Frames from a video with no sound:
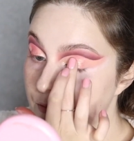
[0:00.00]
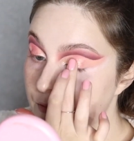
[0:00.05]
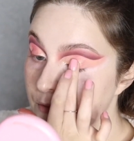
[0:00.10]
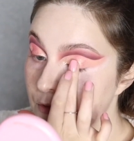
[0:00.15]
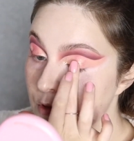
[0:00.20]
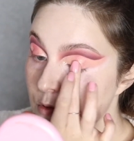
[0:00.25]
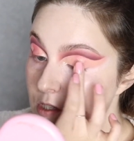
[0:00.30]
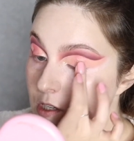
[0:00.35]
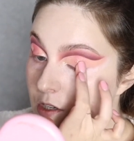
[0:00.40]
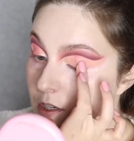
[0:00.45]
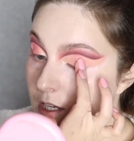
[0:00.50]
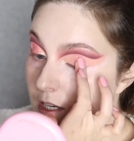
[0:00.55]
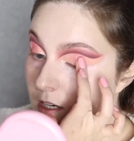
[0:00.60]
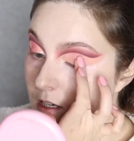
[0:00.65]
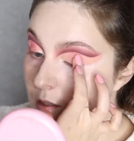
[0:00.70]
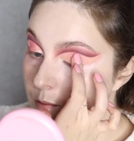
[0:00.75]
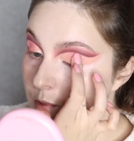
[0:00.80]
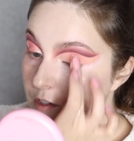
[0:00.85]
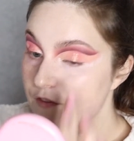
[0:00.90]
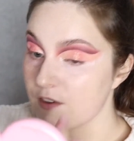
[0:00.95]
It was looking a
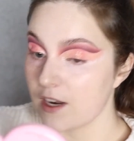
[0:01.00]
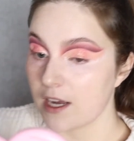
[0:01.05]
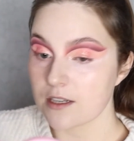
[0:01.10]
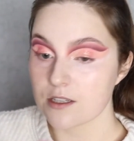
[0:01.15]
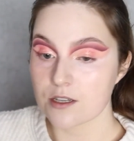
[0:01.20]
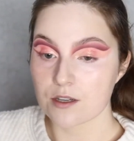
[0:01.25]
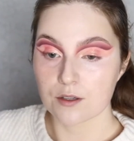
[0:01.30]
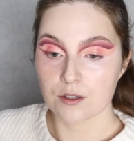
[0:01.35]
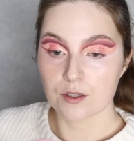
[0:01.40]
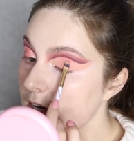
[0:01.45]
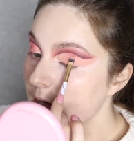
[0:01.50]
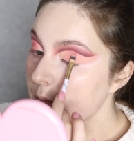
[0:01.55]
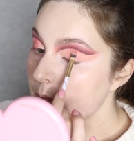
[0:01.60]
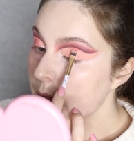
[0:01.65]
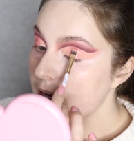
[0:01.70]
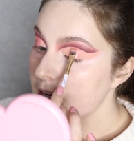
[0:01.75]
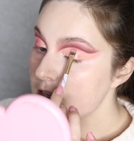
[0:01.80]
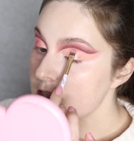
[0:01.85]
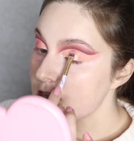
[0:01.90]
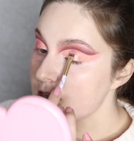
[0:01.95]
little bit flat. Like
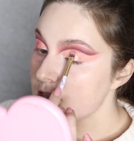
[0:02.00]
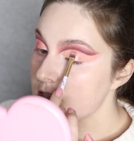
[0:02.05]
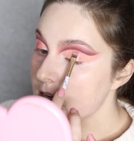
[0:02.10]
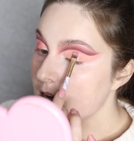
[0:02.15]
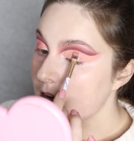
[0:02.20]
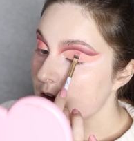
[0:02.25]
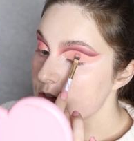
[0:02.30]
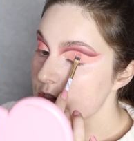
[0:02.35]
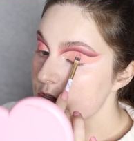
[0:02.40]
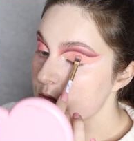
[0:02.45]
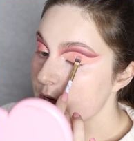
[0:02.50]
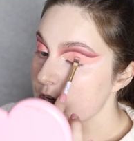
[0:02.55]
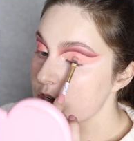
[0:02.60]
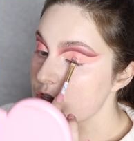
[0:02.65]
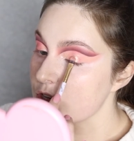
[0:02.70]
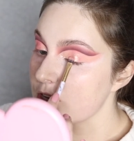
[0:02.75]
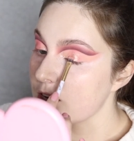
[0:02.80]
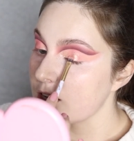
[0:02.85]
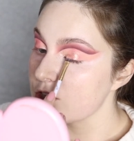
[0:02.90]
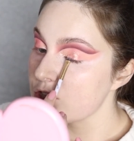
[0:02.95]
pat it down to make
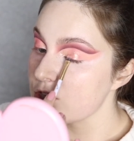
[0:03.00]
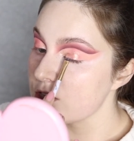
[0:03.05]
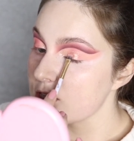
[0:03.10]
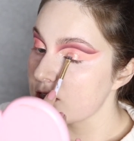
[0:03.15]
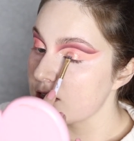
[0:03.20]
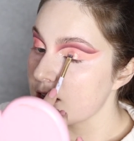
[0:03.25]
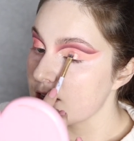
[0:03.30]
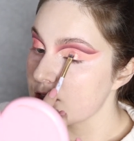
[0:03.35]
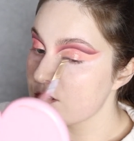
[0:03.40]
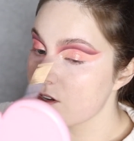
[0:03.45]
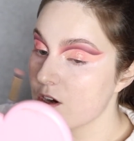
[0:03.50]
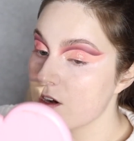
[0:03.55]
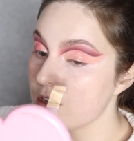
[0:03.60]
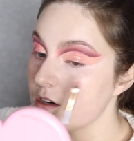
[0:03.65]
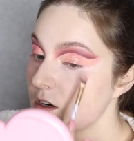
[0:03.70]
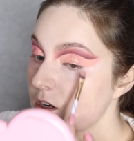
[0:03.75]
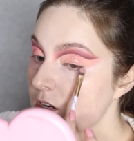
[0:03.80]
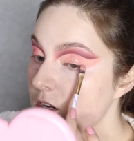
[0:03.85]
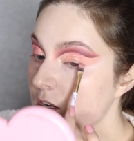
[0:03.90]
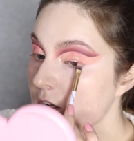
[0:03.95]
sure it actually stays
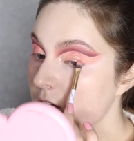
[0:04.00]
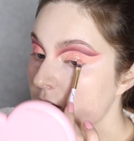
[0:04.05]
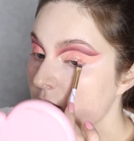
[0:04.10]
on.